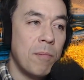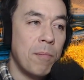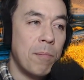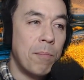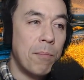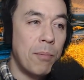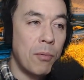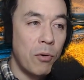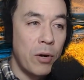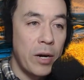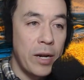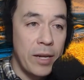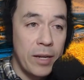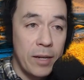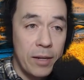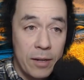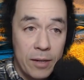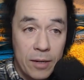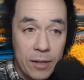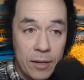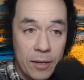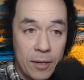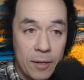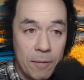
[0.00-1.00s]

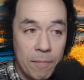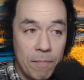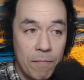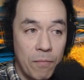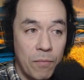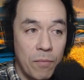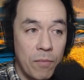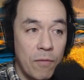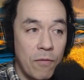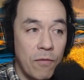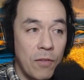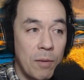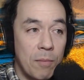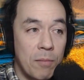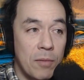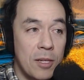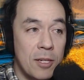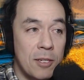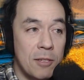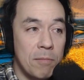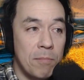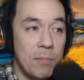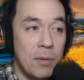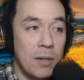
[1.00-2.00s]
break from
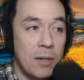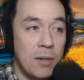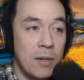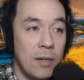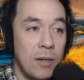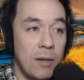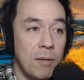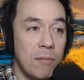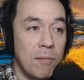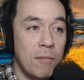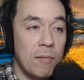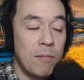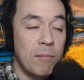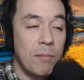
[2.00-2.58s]
this part.